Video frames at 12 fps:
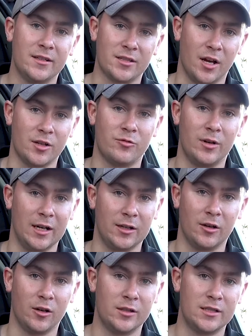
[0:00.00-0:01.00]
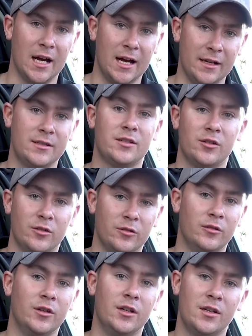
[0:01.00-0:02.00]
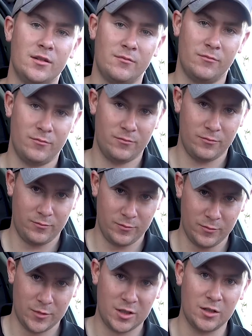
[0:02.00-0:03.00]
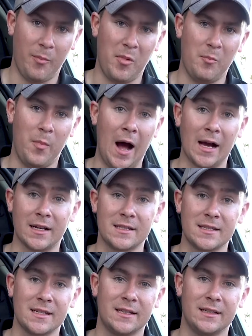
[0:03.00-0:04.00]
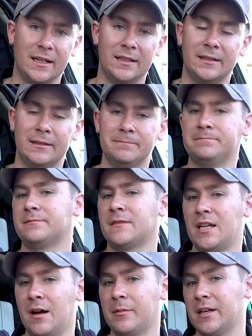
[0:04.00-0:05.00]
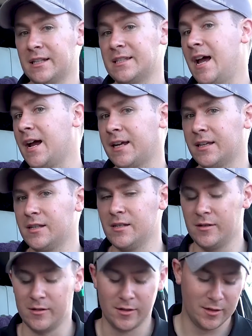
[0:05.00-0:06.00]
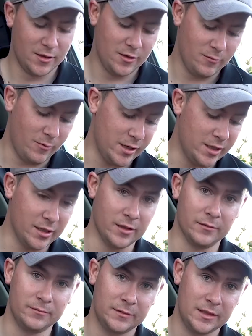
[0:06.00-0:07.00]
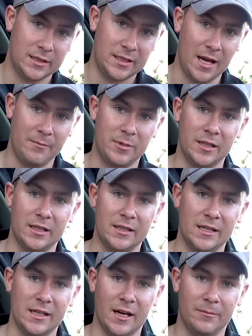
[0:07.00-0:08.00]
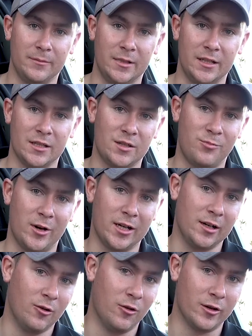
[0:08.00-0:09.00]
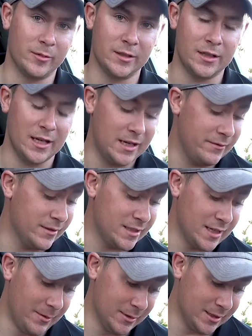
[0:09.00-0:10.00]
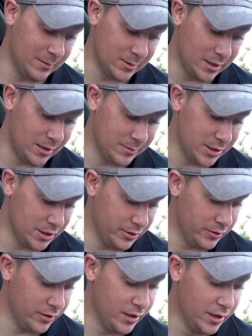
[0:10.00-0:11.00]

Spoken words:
So it's really good to stop the bugs coming and attacking you when you're camping in the spring and autumn and even summer sometimes too.